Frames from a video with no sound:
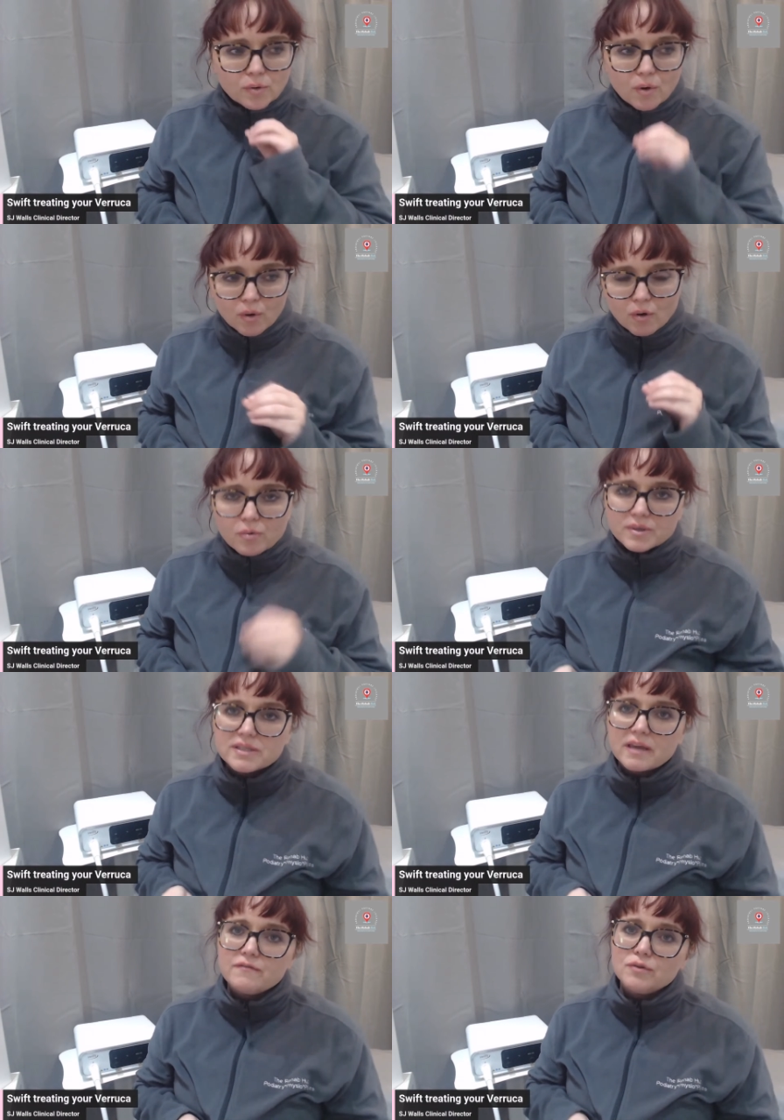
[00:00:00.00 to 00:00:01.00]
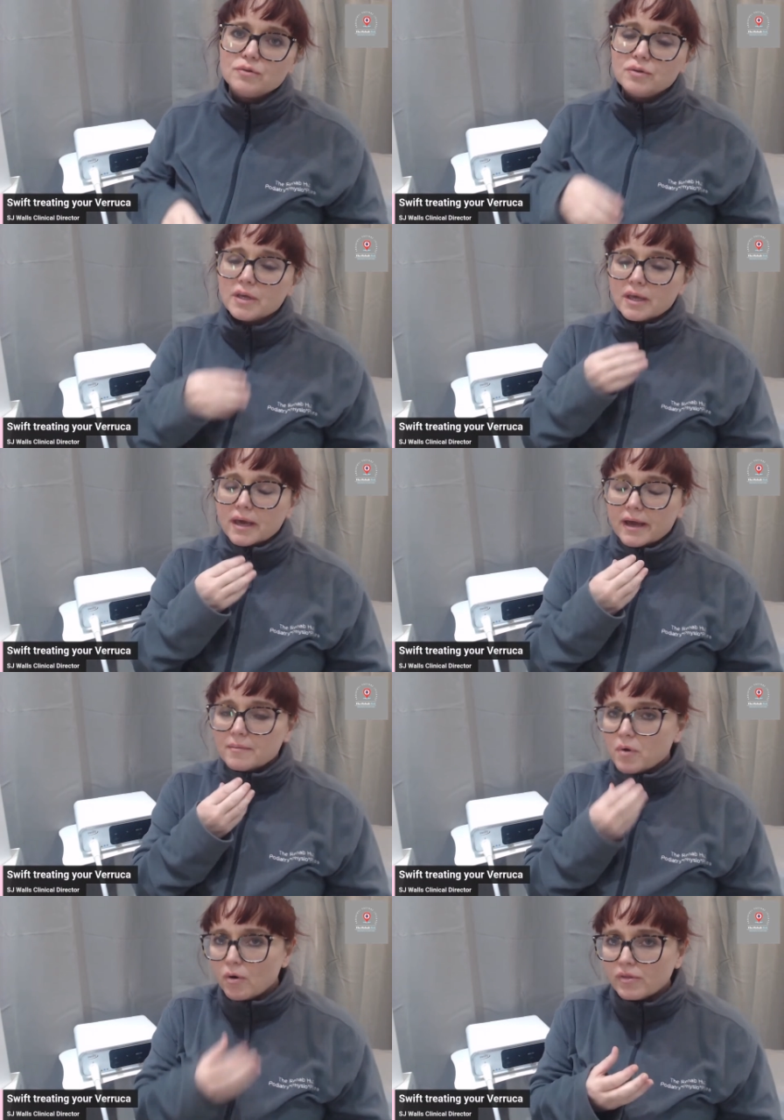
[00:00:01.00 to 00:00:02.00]
We'll always give you
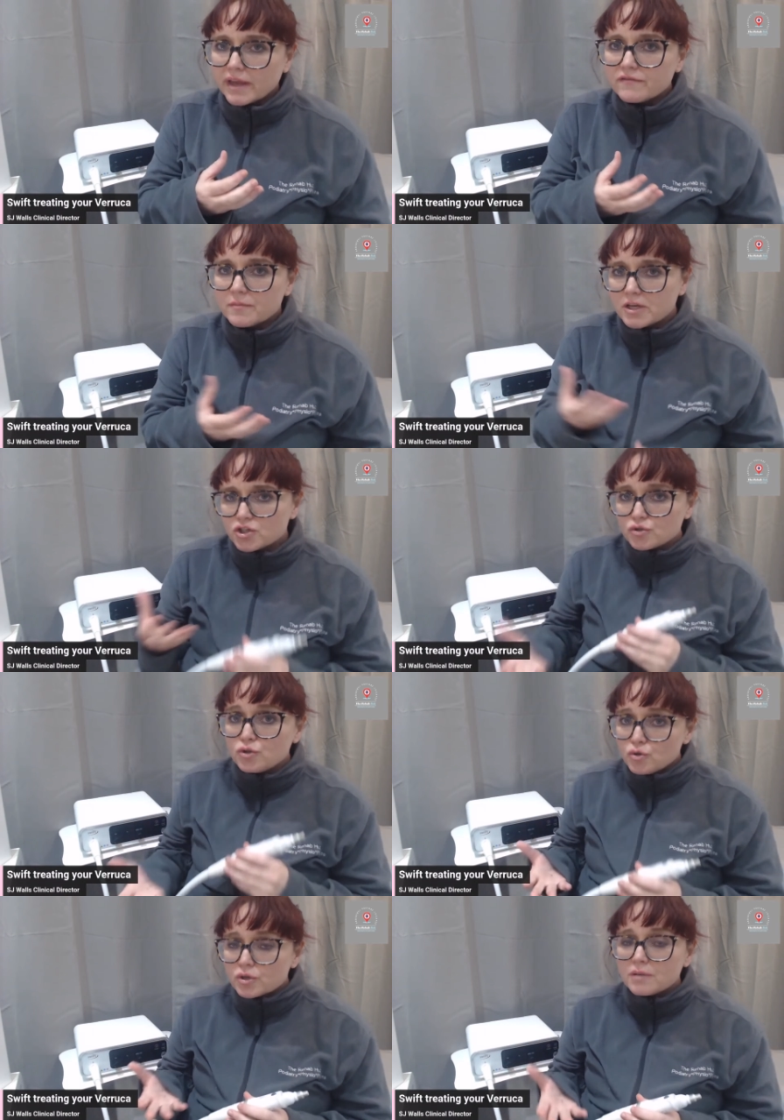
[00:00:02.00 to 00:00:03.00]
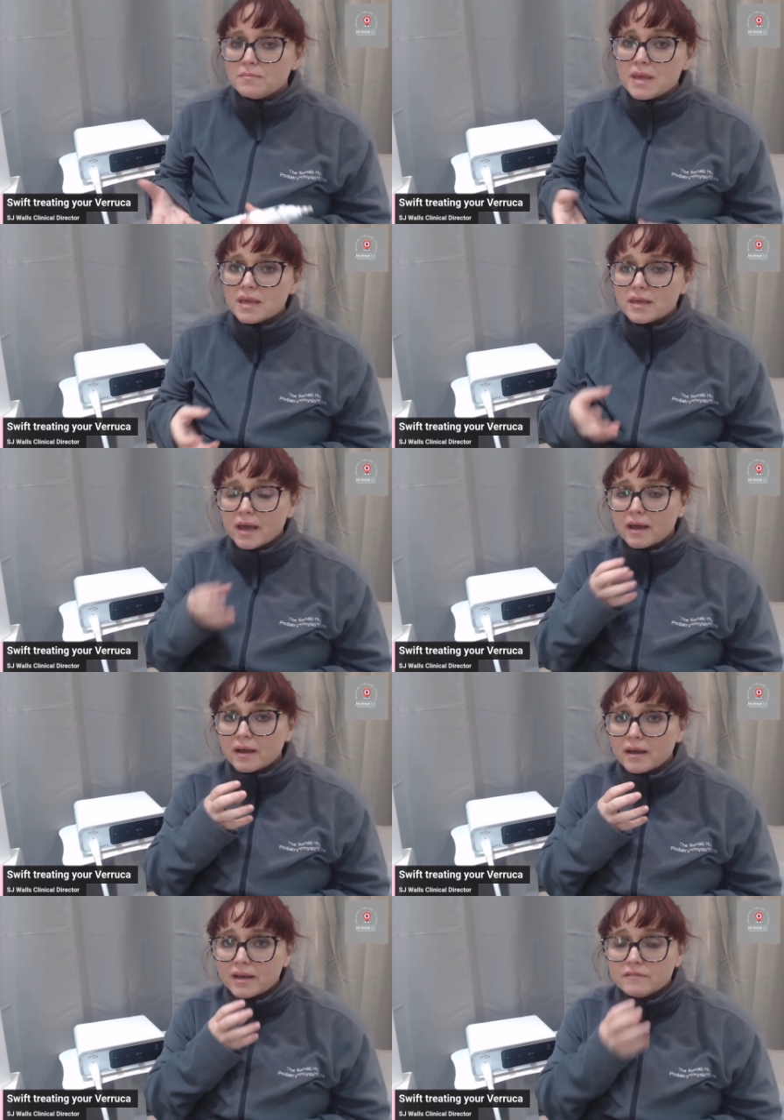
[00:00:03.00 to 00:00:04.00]
all the information so you can make
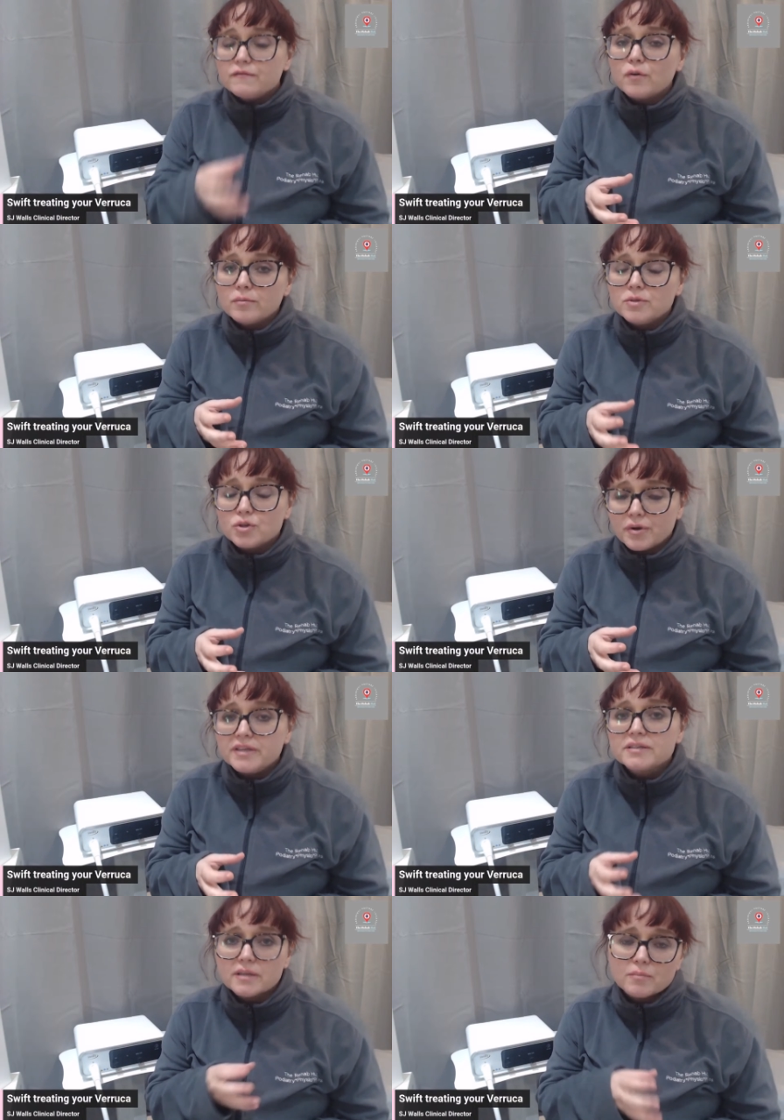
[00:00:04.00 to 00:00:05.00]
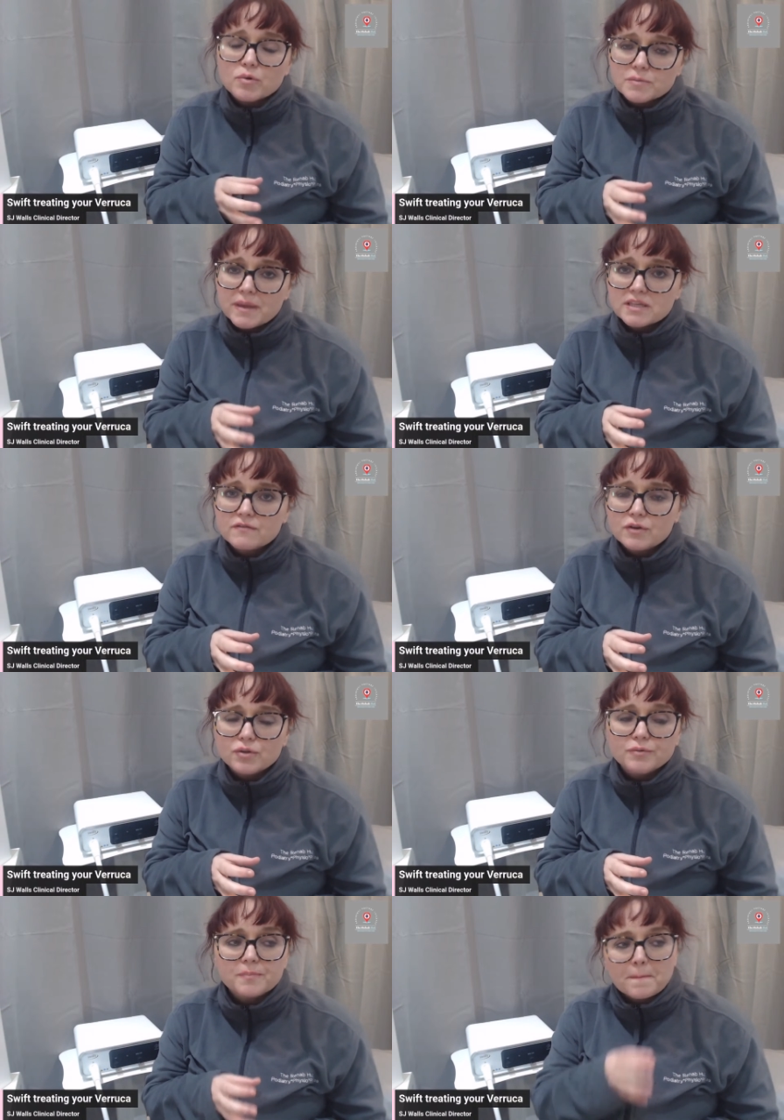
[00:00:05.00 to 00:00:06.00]
an informed choice in what's best for you.